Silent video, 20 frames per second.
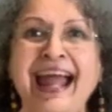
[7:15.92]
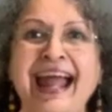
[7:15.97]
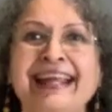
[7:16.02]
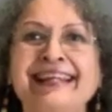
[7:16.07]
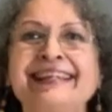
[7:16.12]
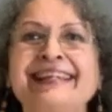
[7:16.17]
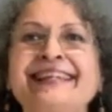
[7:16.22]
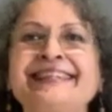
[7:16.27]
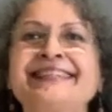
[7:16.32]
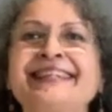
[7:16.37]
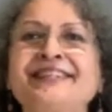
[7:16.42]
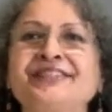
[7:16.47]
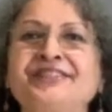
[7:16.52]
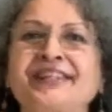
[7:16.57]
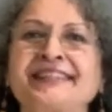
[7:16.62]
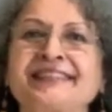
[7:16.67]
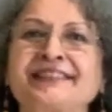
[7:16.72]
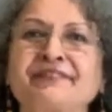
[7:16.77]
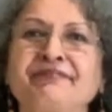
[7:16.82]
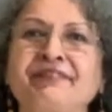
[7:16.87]
And is it
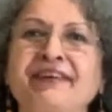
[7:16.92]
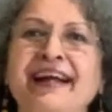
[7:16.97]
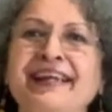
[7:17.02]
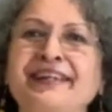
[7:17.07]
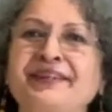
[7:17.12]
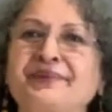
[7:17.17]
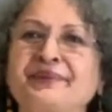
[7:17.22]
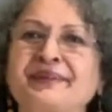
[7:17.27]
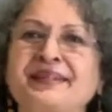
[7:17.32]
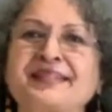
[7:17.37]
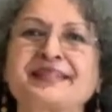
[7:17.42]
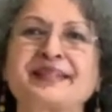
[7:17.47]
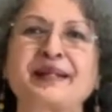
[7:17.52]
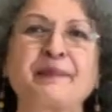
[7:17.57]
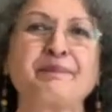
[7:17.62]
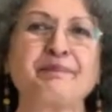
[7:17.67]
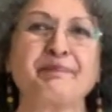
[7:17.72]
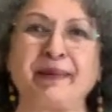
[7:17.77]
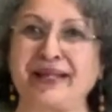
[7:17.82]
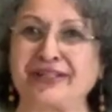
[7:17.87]
justified to
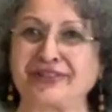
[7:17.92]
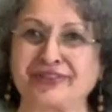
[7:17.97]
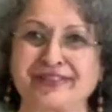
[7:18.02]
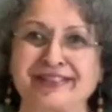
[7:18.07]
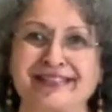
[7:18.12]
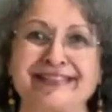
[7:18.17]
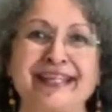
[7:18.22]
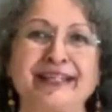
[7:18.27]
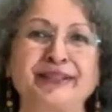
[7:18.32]
disrupt pageants?